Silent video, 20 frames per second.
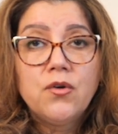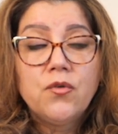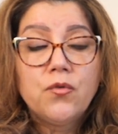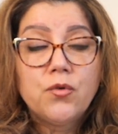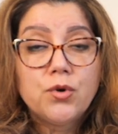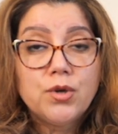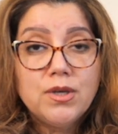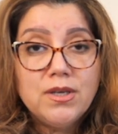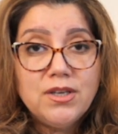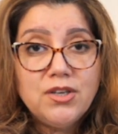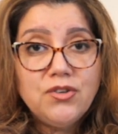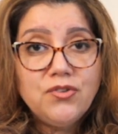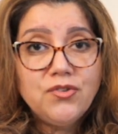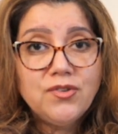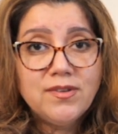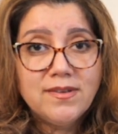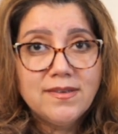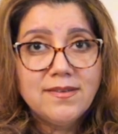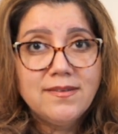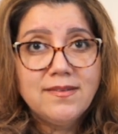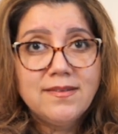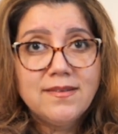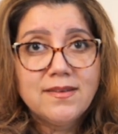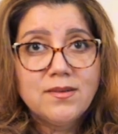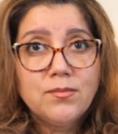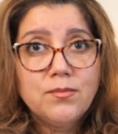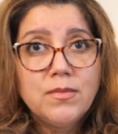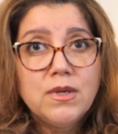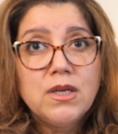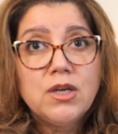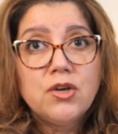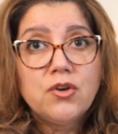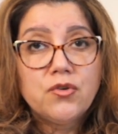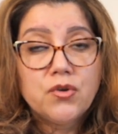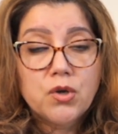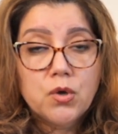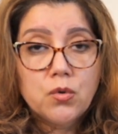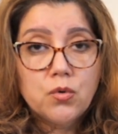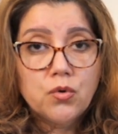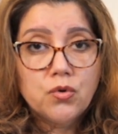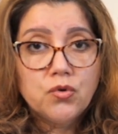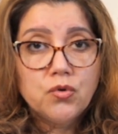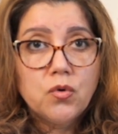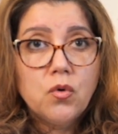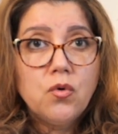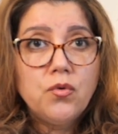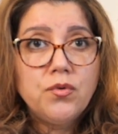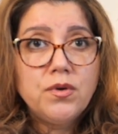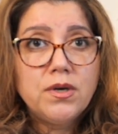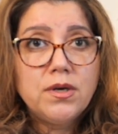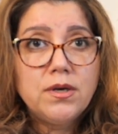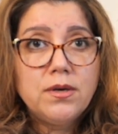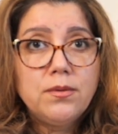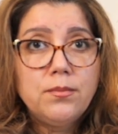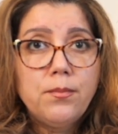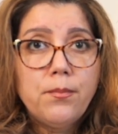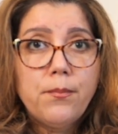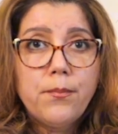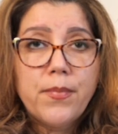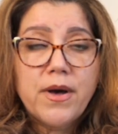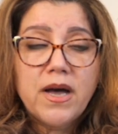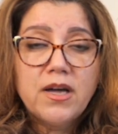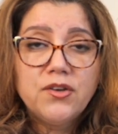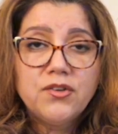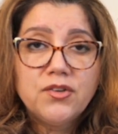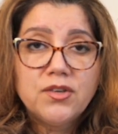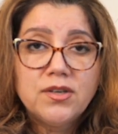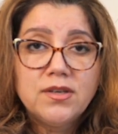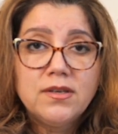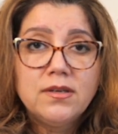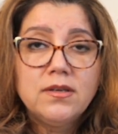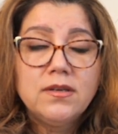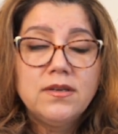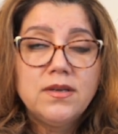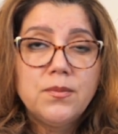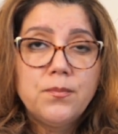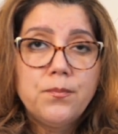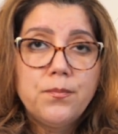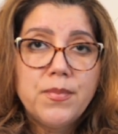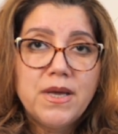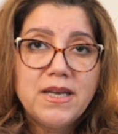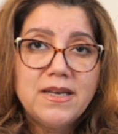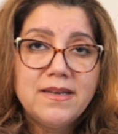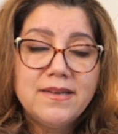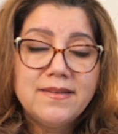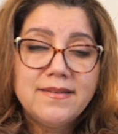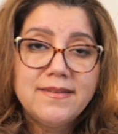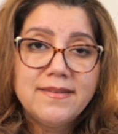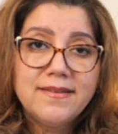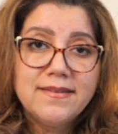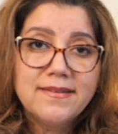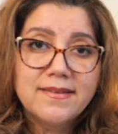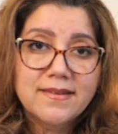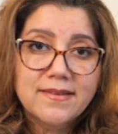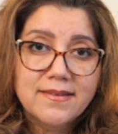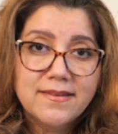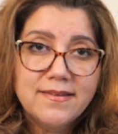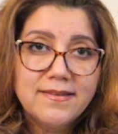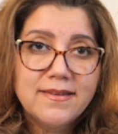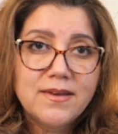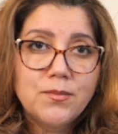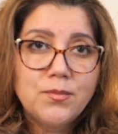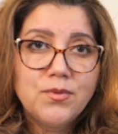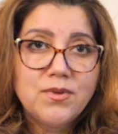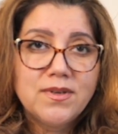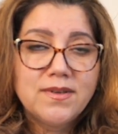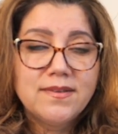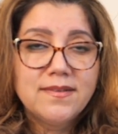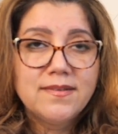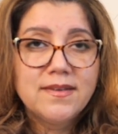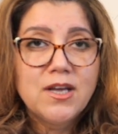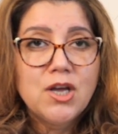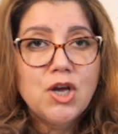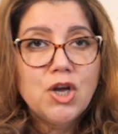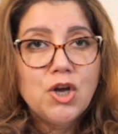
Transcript: For each system, record owner, pattern, dependencies, acceptance,